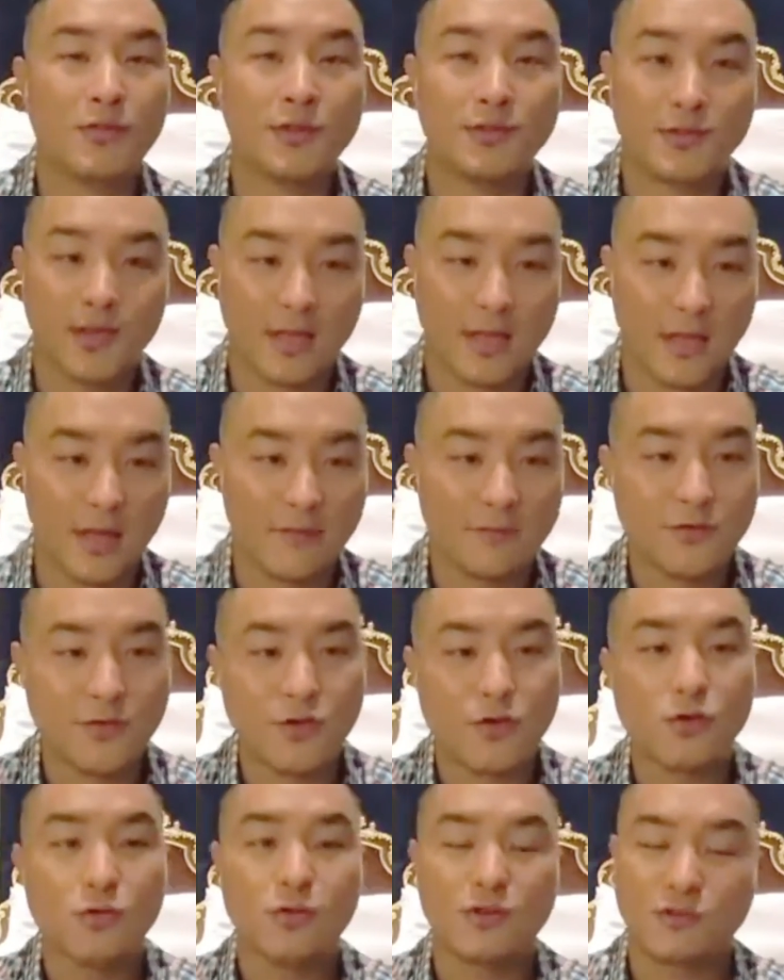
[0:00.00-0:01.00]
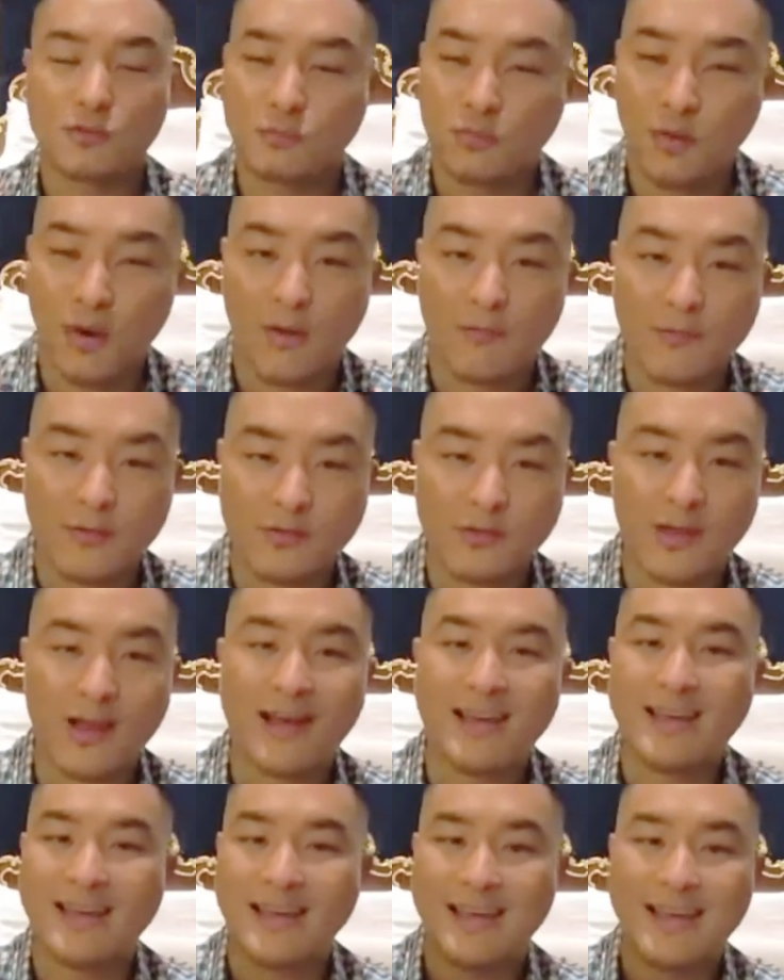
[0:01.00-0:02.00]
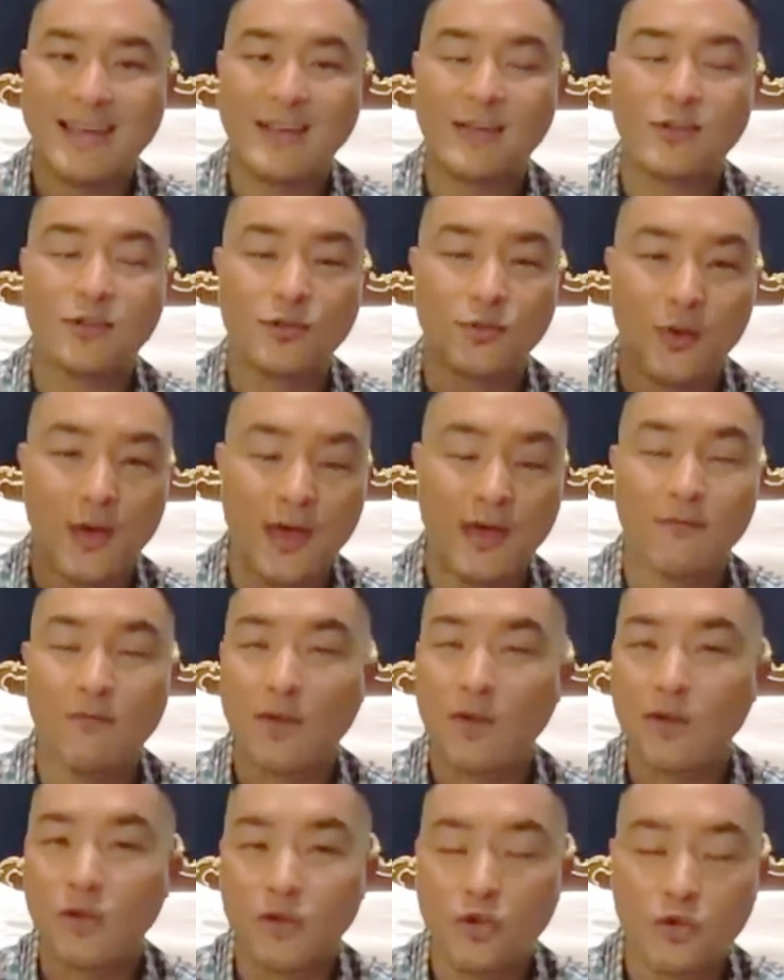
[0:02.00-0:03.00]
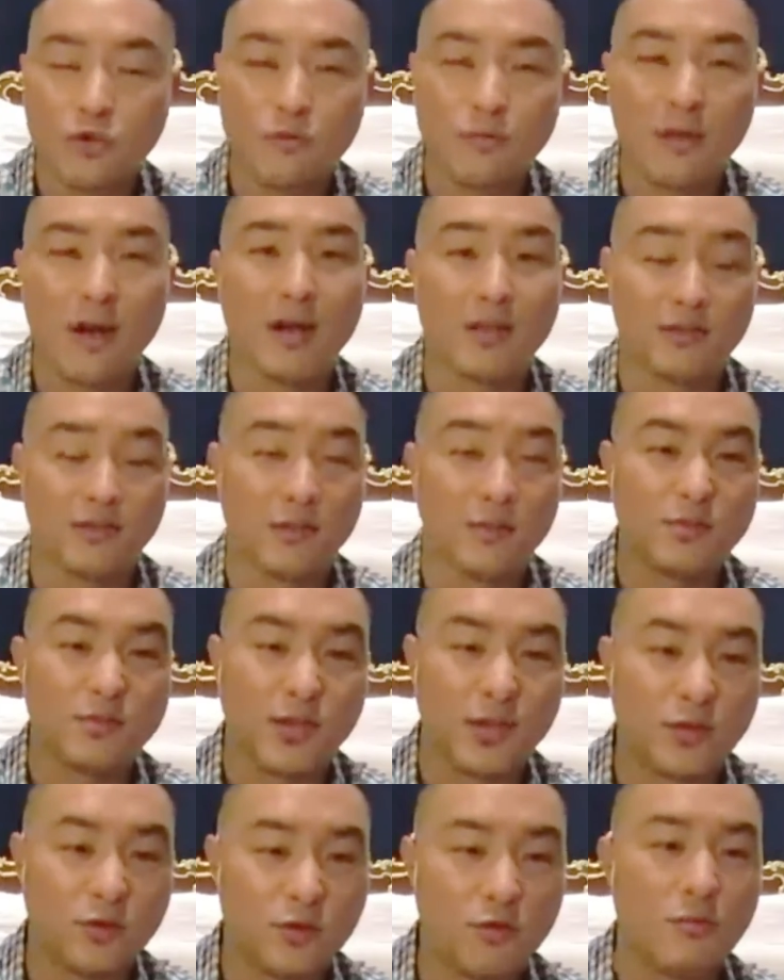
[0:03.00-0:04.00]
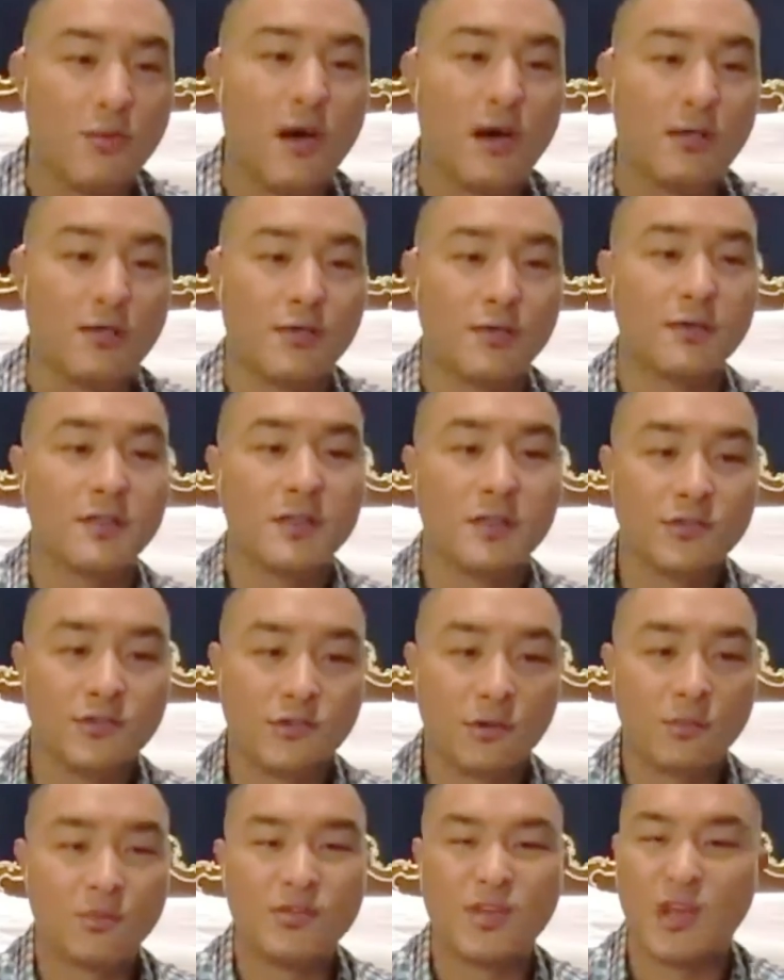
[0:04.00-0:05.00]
uh, one of the things I love to do is prophesy into every new month. Some say new month.